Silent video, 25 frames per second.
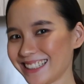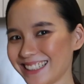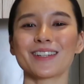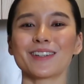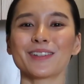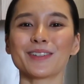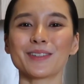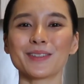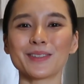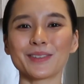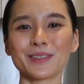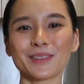
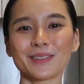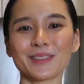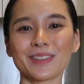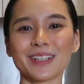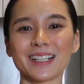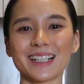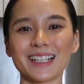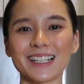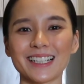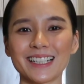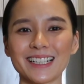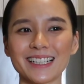
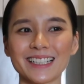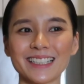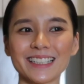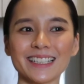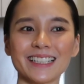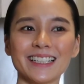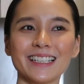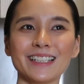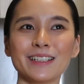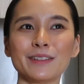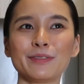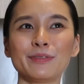So
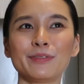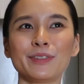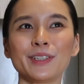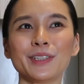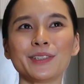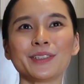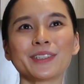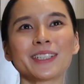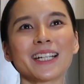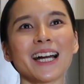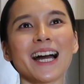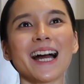if
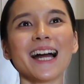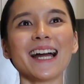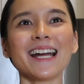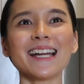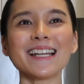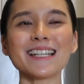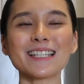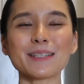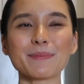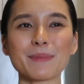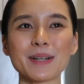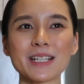you guys